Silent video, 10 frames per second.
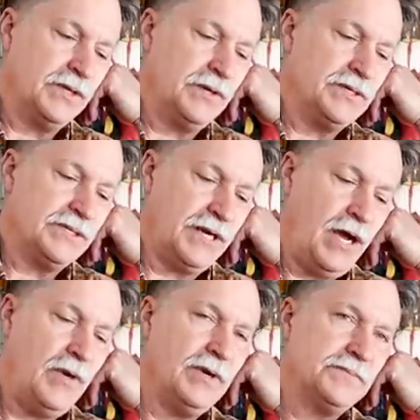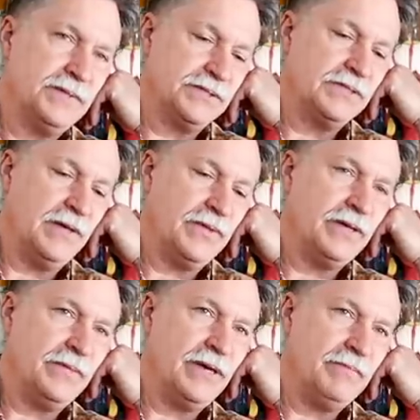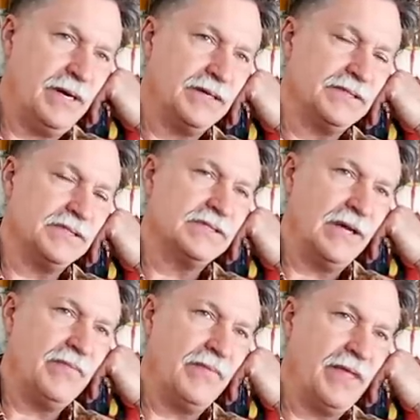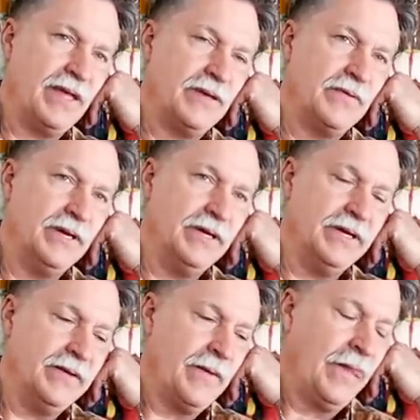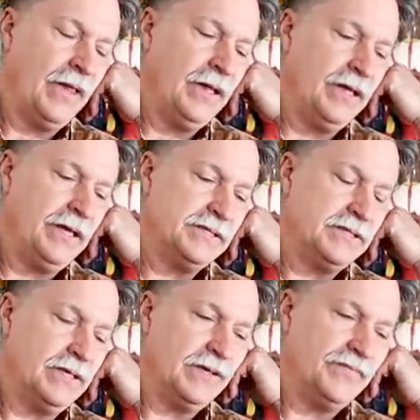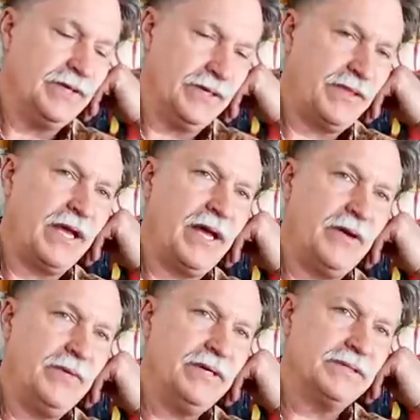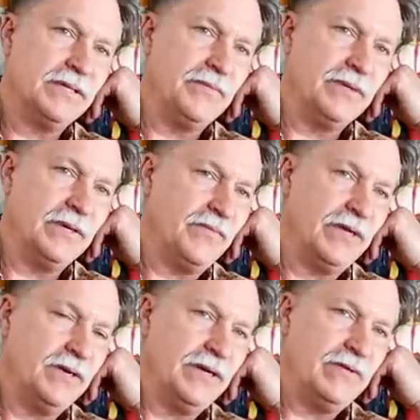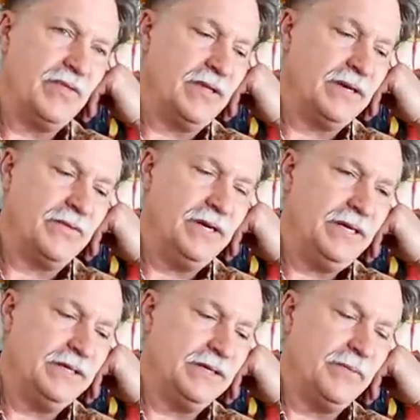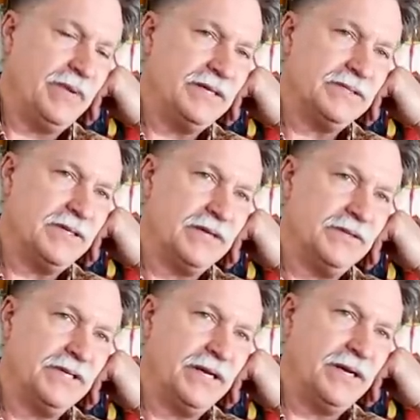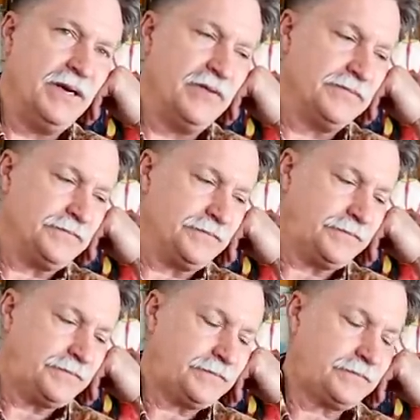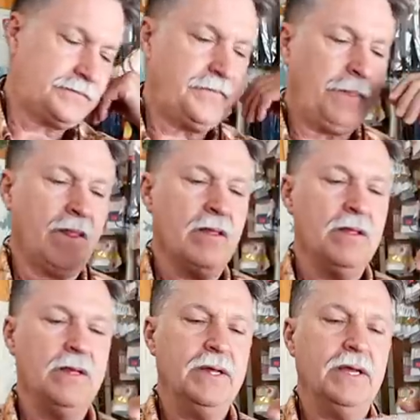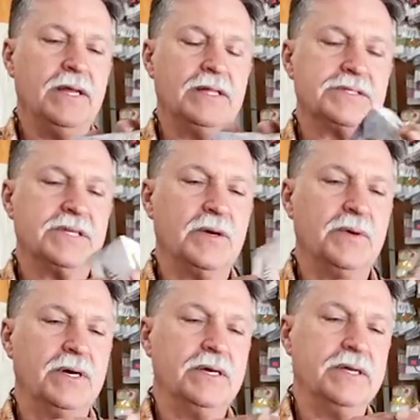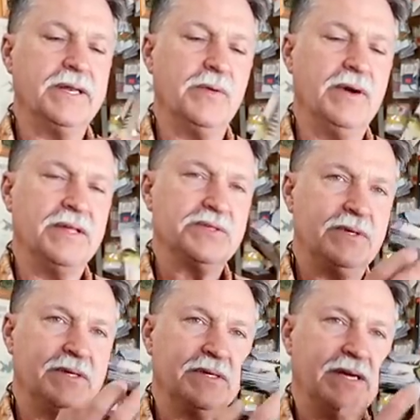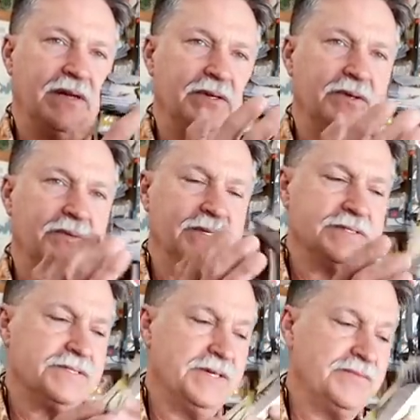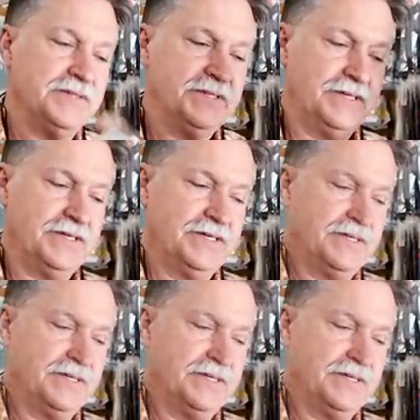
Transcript: to lures, I always put something in my box, something they can read. He said, they got to read something. If they don't have anything to read, the bait's not going to take off. And so, uh, anyway, that's where I got all the little reading stuff on there.